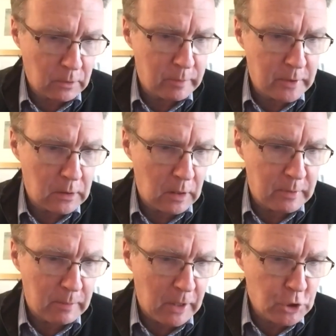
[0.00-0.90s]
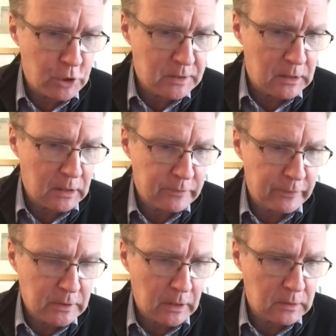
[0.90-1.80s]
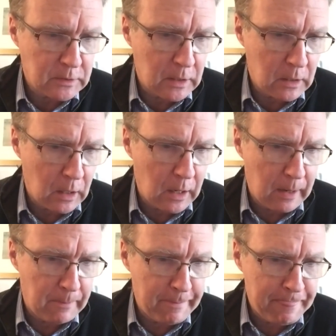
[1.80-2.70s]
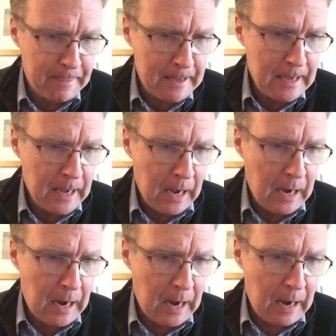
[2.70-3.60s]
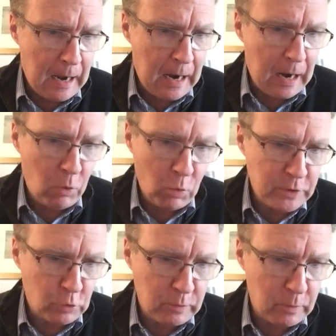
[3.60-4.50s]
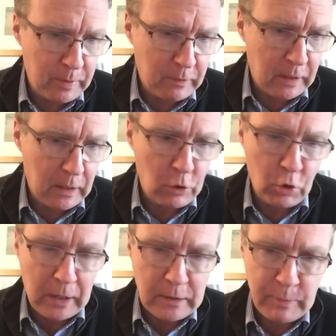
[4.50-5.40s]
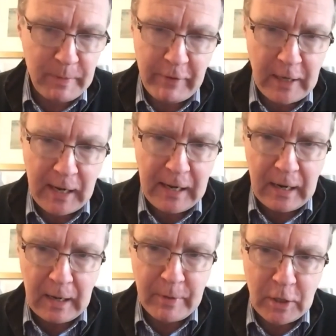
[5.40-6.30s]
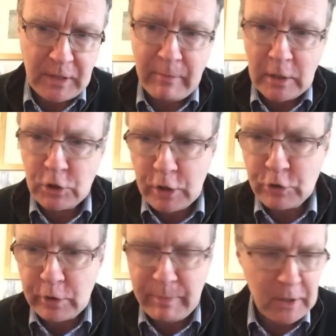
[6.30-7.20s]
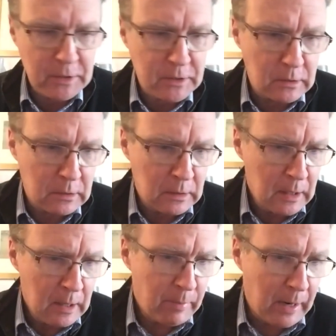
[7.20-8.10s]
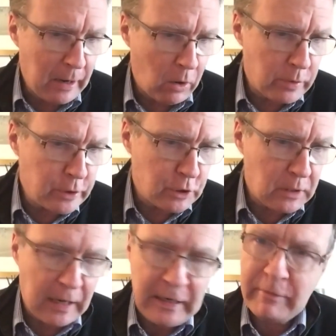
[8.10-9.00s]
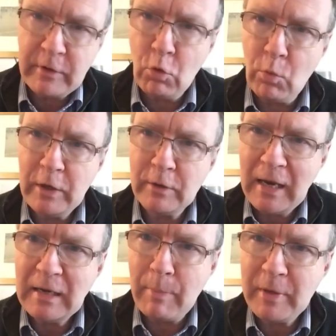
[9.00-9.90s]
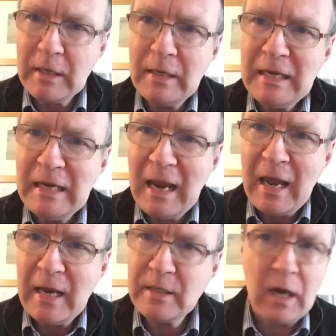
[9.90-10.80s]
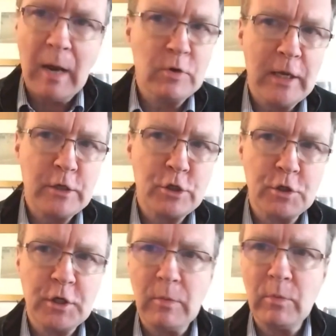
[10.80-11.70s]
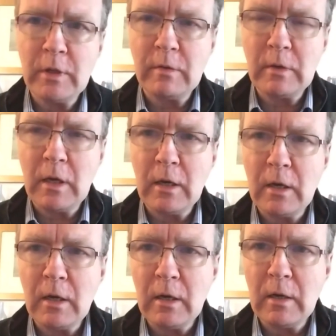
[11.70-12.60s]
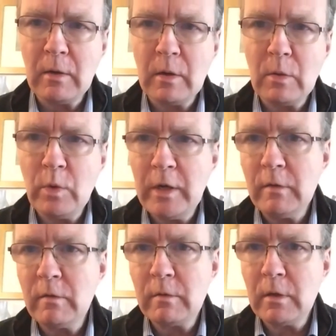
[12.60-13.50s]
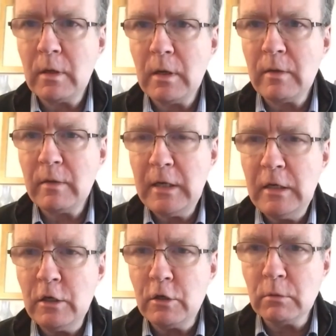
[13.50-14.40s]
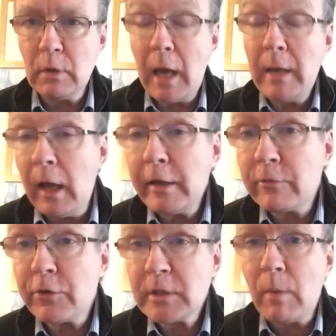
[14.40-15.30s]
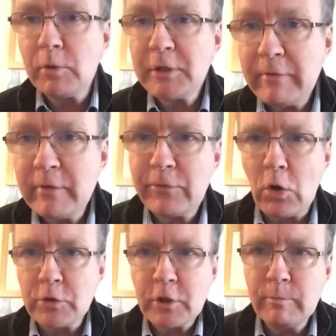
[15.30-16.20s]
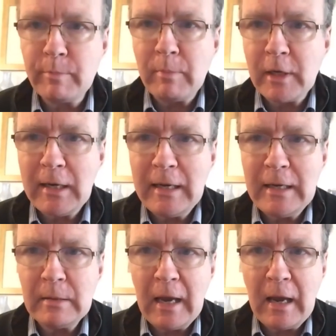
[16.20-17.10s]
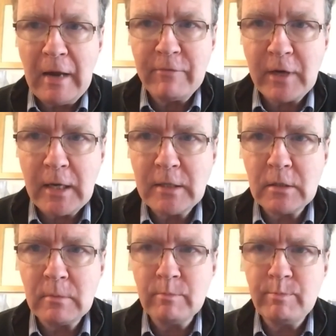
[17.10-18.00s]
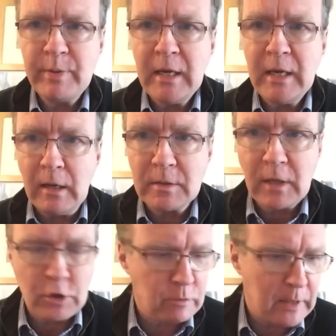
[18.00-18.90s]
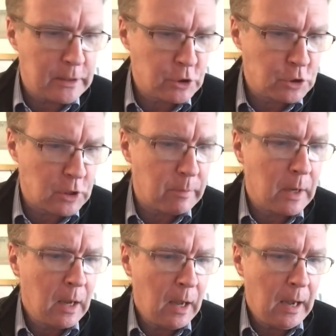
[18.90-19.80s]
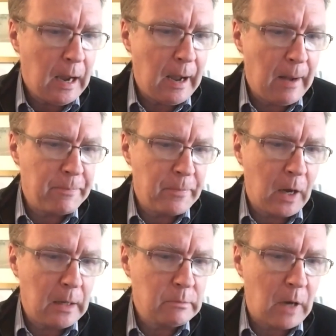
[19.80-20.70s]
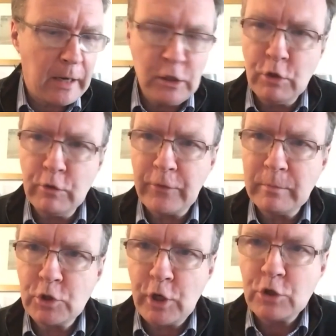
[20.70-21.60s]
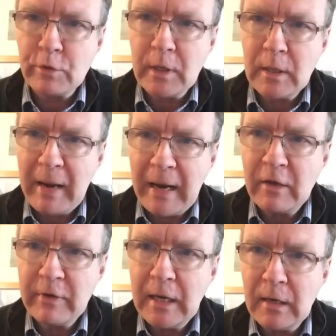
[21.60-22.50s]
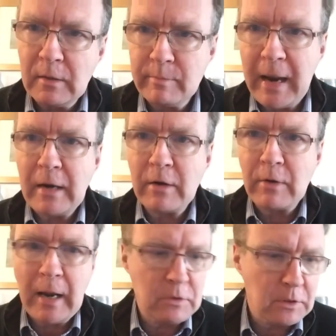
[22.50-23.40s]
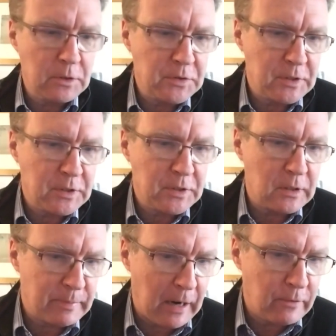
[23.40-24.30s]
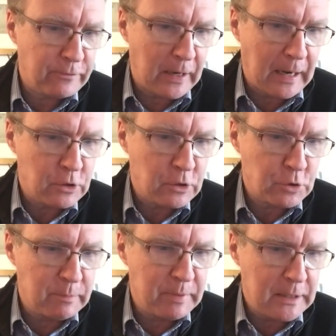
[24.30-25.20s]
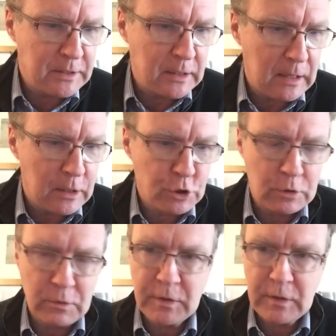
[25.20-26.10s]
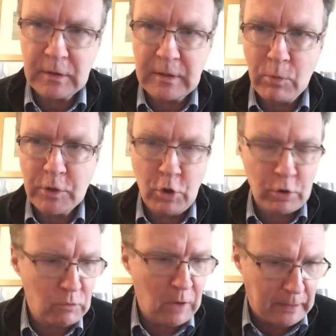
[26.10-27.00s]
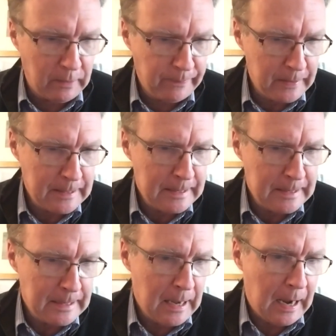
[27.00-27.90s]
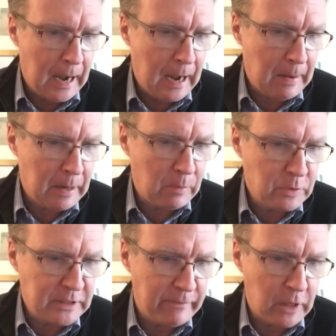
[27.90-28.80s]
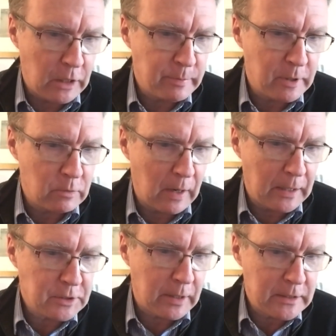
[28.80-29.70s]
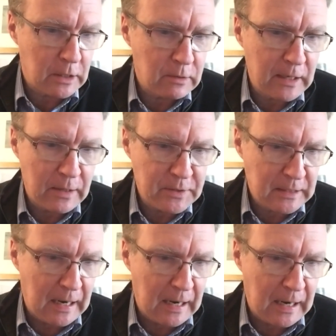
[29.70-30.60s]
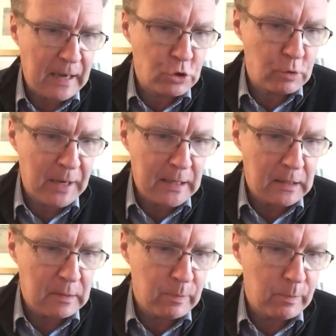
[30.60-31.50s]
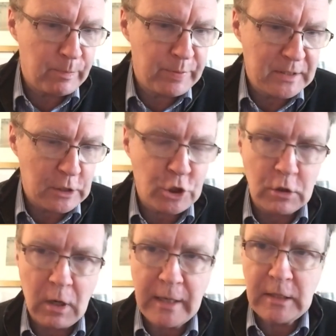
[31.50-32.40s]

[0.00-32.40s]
Nobody, nobody much listening, as far as I can see. Um, uh, I always thought it would be Look, to be very clear, because I'm a Treasury person by origin, I never thought we could end up in an EEA type relationship with uh, with uh, the EU, unlike, for example, David Frost, who publicly uh, advocated being in such a relationship. Um, I knew from Treasury and Bank of England background and concerns about financial stability issues that that was not a runner uh, and was never going to be a runner. So I totally understand the Andrew Bailey position.